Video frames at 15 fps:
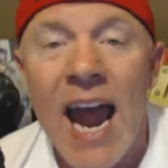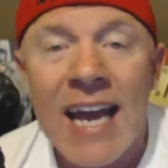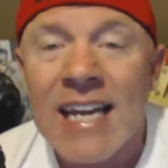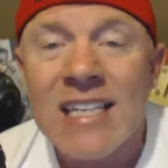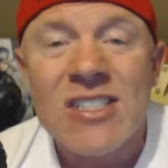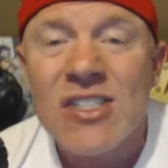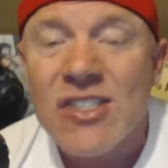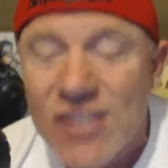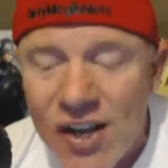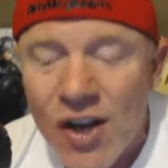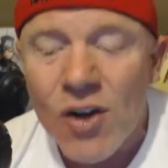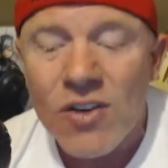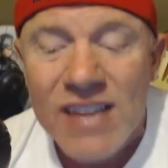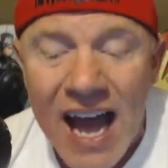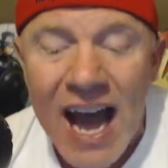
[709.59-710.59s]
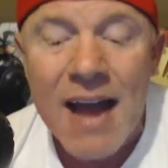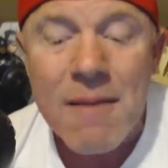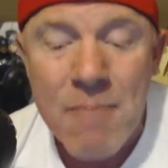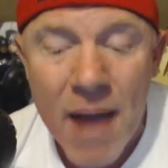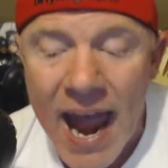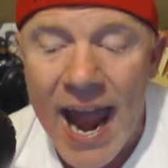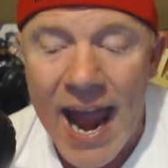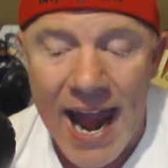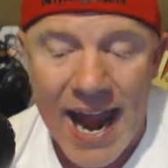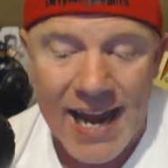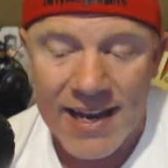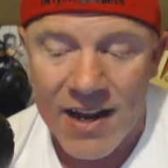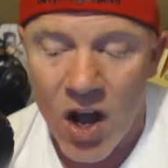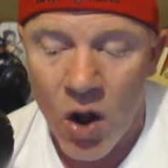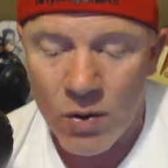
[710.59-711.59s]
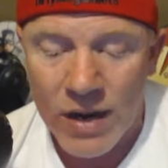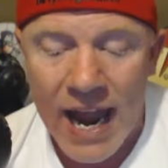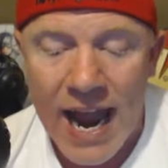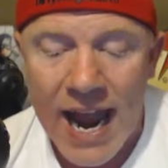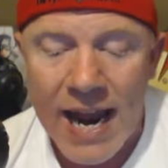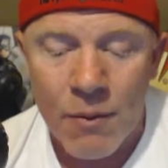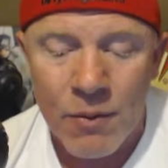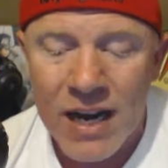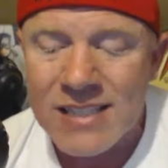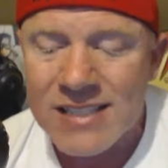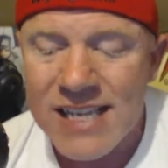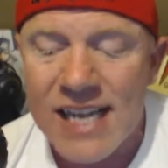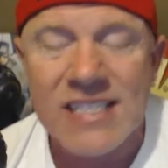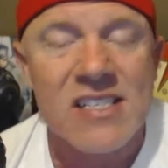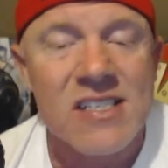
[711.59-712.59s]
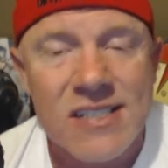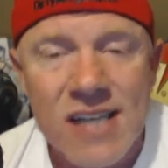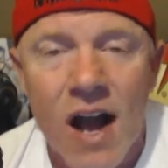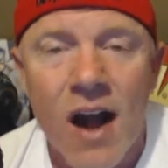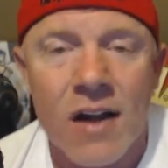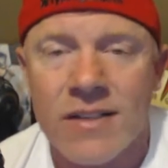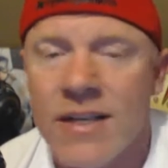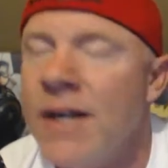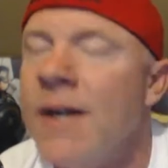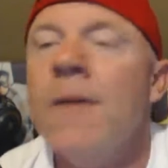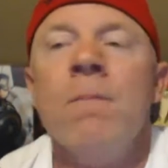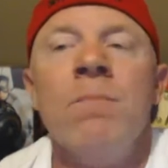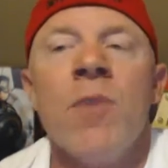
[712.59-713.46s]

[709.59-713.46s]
it's still not bad. Okay. When I say sucked,